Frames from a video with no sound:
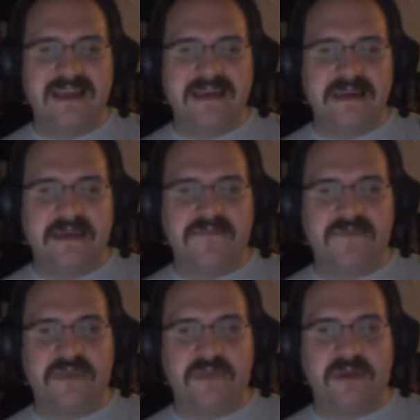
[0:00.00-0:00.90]
not
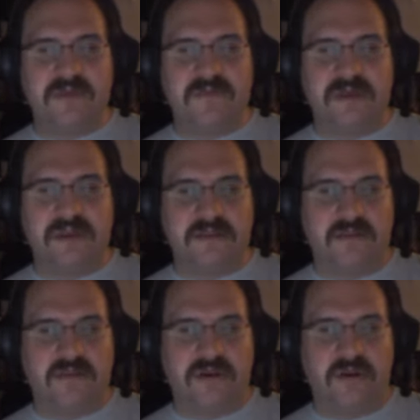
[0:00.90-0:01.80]
for the amount of money
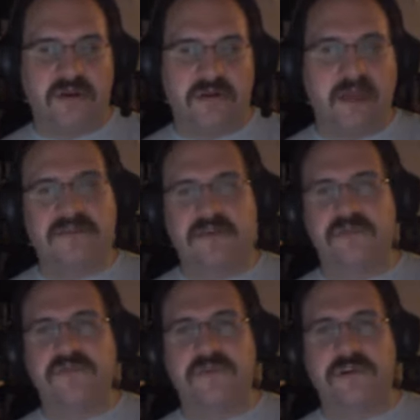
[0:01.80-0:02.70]
that they're
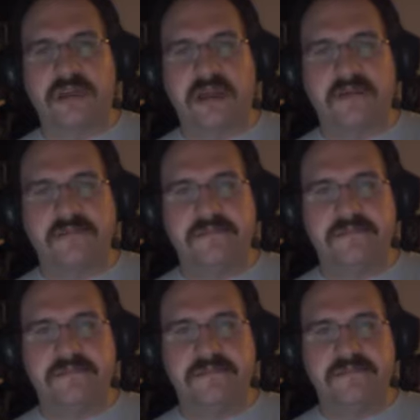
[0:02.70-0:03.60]
asking for it yet.
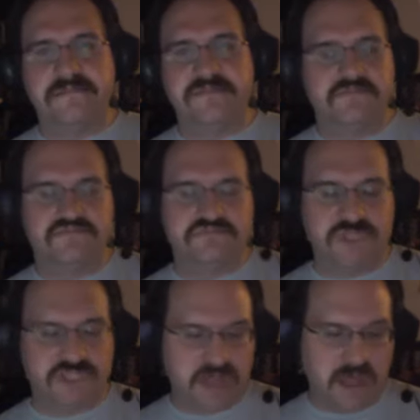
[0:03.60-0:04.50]

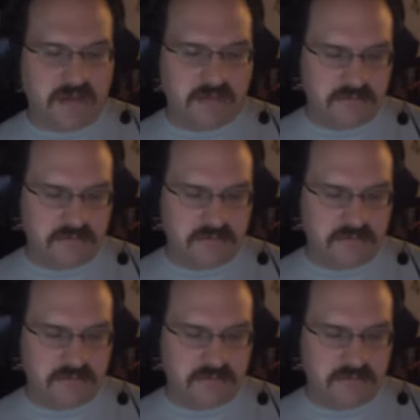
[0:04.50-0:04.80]
Just not.